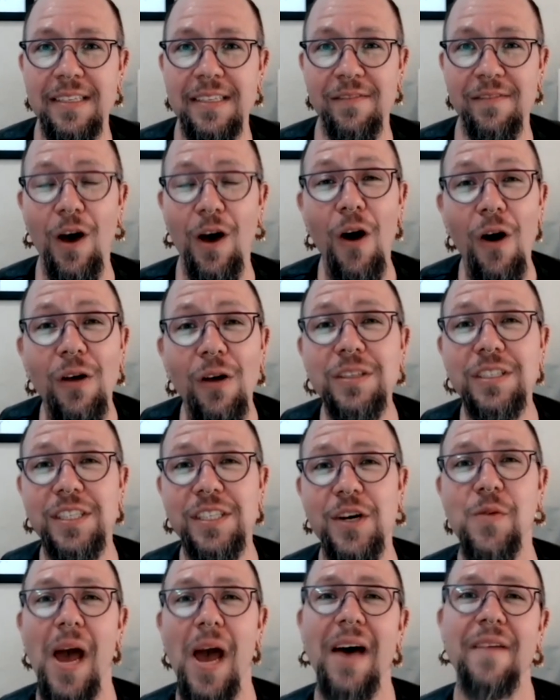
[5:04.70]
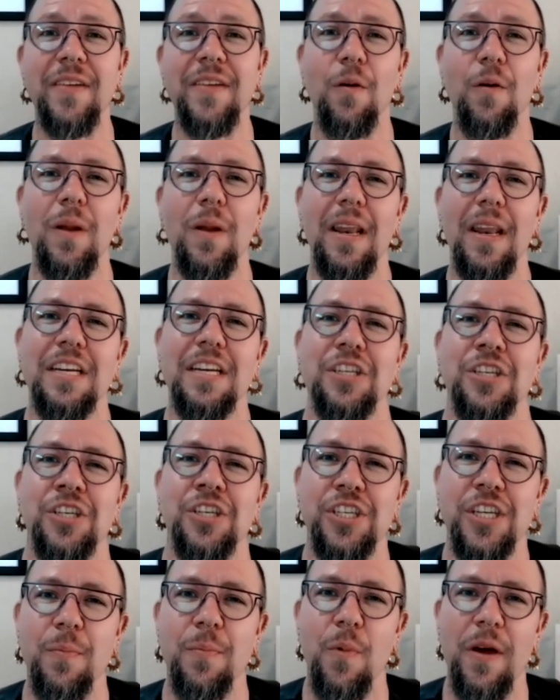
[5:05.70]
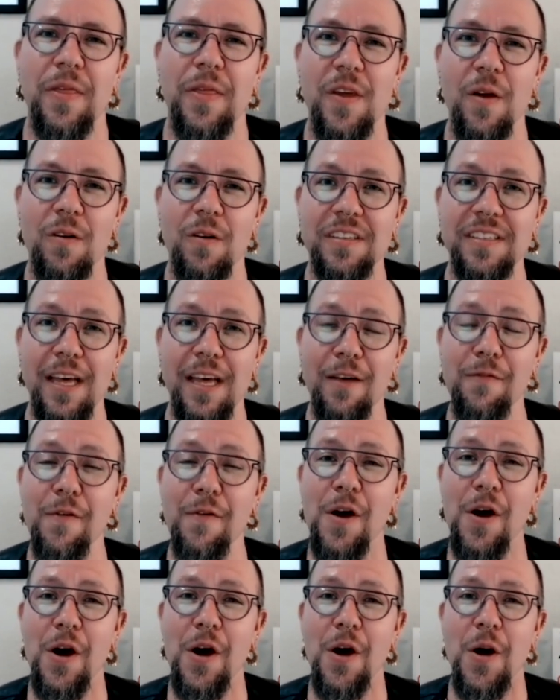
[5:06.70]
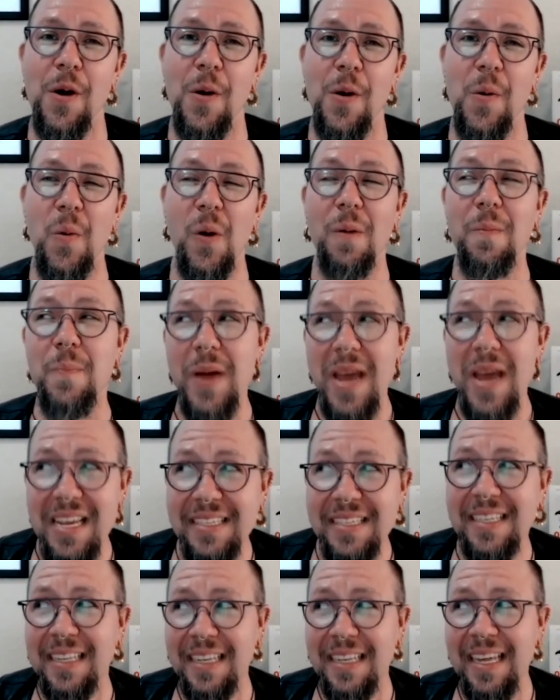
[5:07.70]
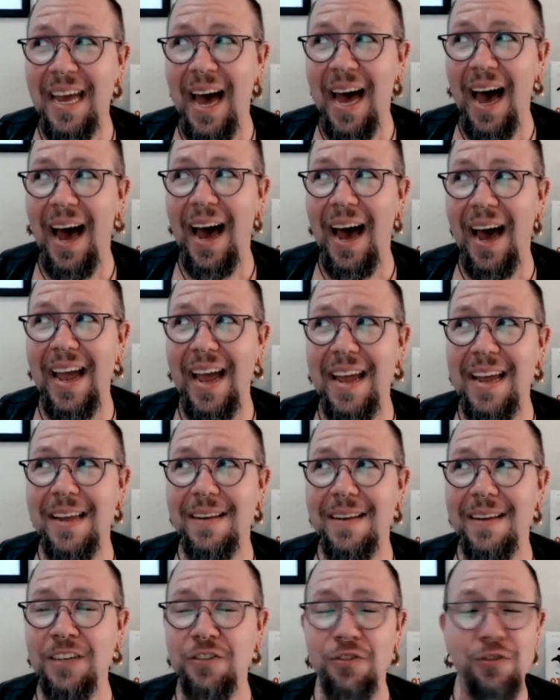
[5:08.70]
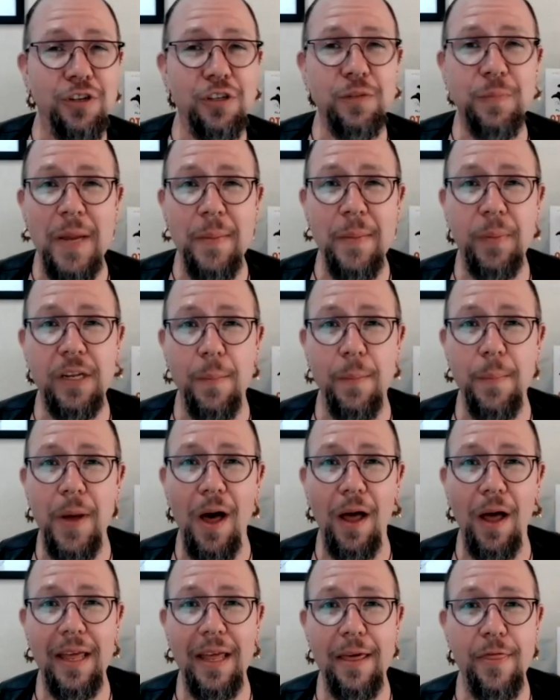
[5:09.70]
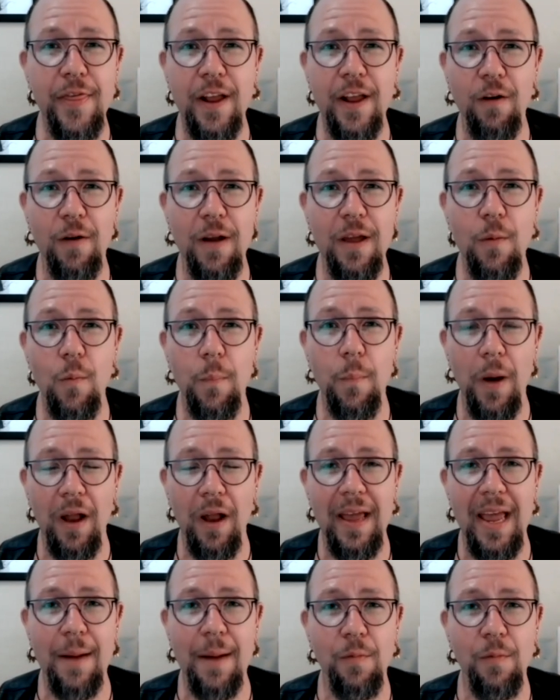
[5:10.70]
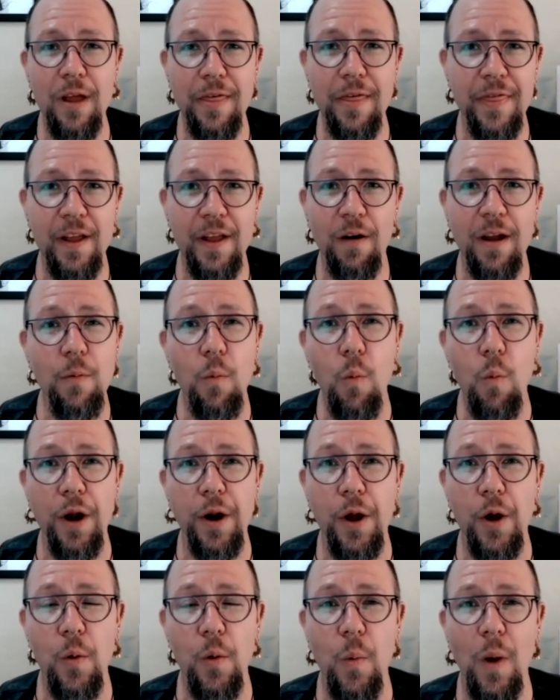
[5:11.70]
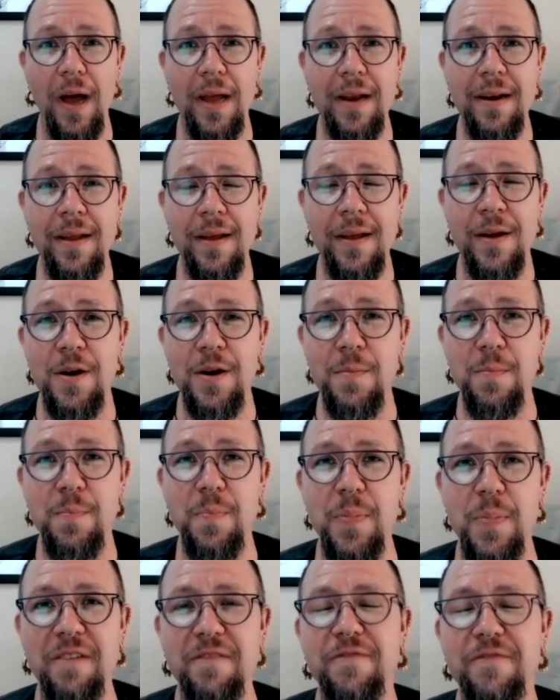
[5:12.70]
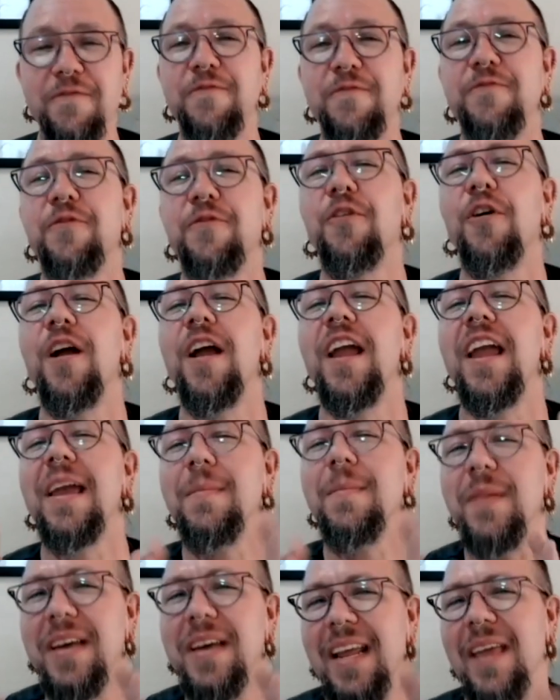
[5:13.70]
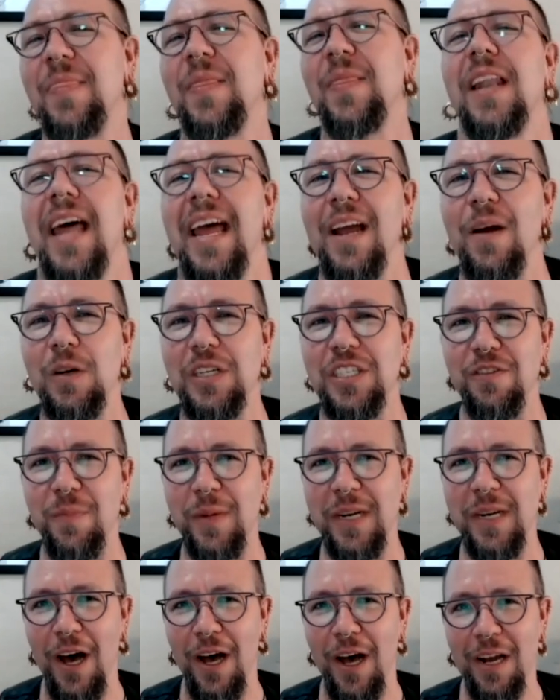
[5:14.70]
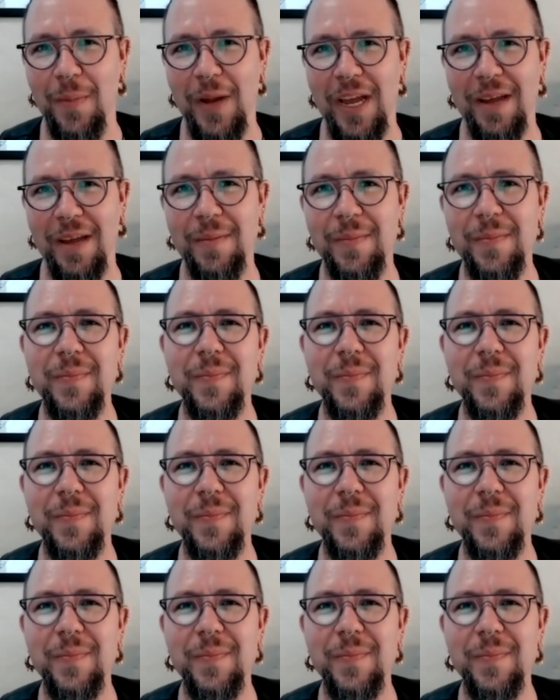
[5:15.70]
of also having a relationship with yourself, where basically I introduce people to poly theory, polyamory theory 101, but frame it in the language of monogamy.